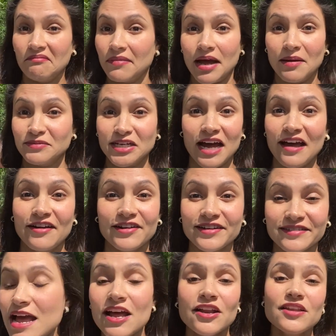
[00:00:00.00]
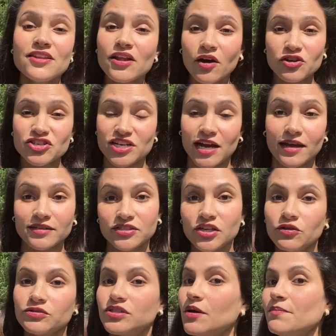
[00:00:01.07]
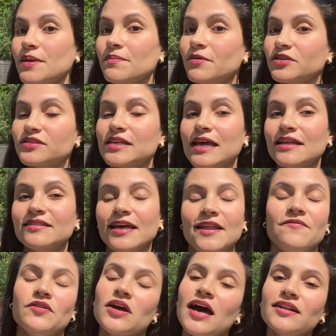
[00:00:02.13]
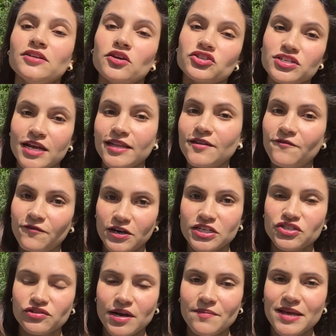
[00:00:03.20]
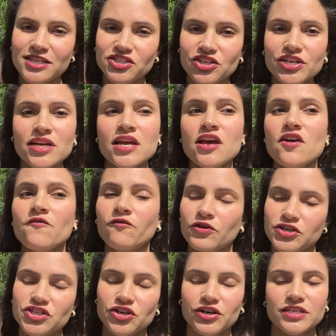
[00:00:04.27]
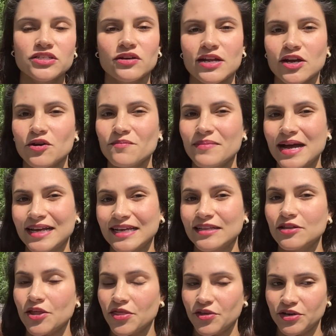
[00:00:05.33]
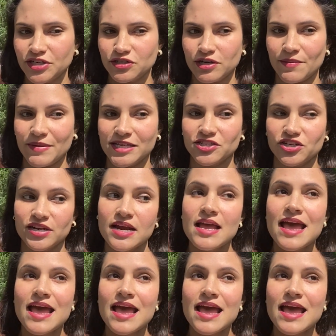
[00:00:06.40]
I'm tired. Nausea. So some people said that if you had nausea in the first trimester, for sure it's gonna come back in the third trimester.